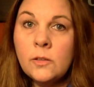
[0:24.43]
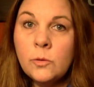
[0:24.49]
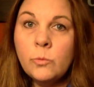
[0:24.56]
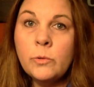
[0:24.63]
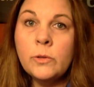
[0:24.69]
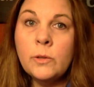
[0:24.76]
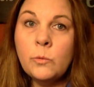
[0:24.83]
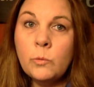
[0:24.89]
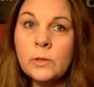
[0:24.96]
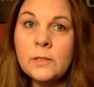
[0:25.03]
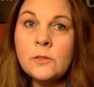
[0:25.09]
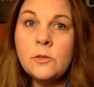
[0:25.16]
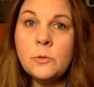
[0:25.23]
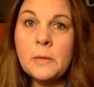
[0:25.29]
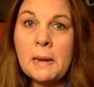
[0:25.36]
you really
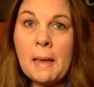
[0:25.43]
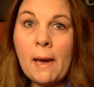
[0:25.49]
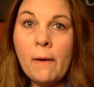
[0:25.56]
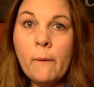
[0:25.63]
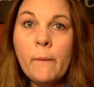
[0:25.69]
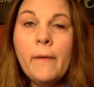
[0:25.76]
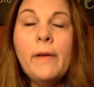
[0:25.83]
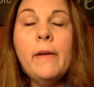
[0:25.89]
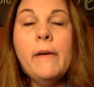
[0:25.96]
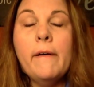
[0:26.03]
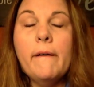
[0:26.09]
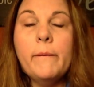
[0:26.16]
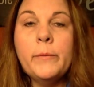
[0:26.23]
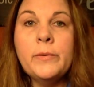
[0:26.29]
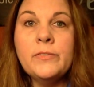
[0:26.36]
want to do it now.
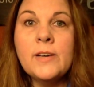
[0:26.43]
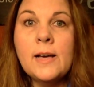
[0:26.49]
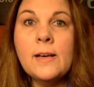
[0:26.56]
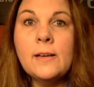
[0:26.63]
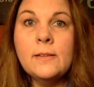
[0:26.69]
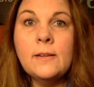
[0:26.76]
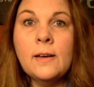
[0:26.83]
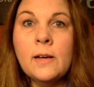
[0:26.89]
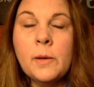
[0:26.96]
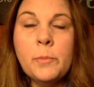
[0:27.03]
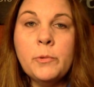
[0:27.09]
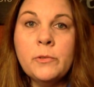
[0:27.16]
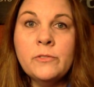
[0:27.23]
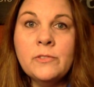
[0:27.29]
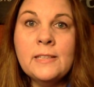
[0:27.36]
We've got a
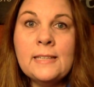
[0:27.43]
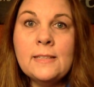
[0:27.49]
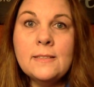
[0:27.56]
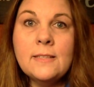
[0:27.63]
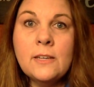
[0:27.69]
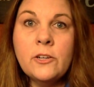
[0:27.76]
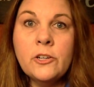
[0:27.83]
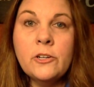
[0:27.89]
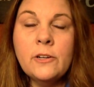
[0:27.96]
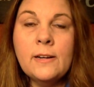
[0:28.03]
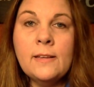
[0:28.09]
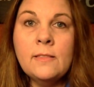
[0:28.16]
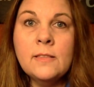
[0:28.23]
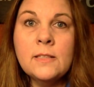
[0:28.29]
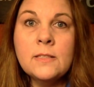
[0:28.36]
couple of links here
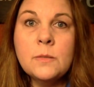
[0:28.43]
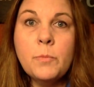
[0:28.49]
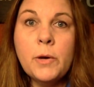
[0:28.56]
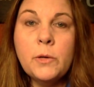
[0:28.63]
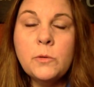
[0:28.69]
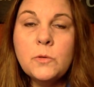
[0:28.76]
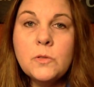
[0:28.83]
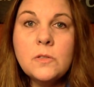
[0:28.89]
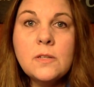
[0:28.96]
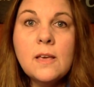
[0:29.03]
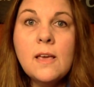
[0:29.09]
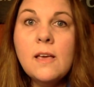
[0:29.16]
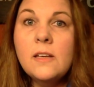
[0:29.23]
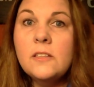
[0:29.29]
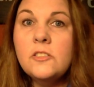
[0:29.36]
in this post
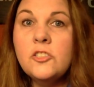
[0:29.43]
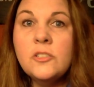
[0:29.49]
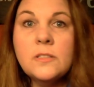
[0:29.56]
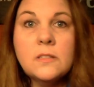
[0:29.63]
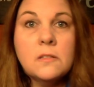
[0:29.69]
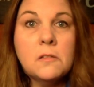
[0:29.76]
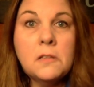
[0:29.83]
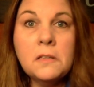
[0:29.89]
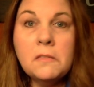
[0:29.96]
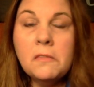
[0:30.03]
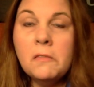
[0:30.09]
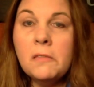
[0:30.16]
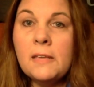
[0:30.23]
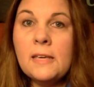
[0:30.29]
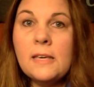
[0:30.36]
just click
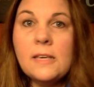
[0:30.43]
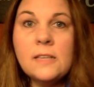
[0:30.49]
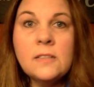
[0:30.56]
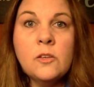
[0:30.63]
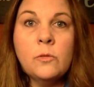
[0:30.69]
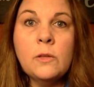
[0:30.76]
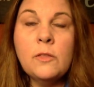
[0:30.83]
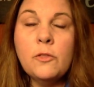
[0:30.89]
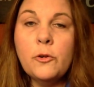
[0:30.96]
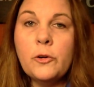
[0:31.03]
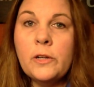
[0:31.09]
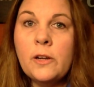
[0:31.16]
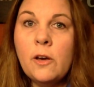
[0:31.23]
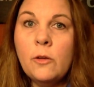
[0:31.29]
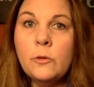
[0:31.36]
the link. It's only
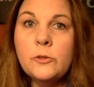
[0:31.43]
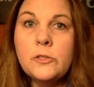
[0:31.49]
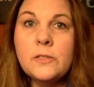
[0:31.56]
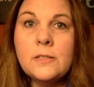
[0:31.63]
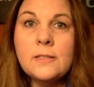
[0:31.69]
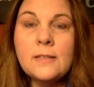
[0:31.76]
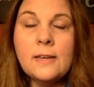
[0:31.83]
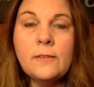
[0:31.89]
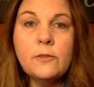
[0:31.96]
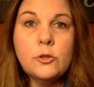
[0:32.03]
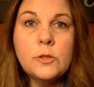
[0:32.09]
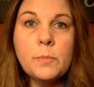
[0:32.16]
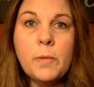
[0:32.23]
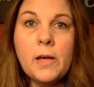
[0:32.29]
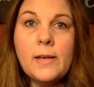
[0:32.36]
$30 to save
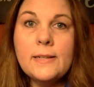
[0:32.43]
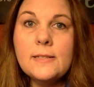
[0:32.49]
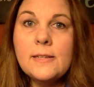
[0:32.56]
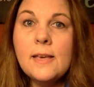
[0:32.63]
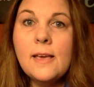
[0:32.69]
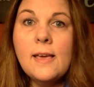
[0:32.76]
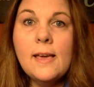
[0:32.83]
your spot,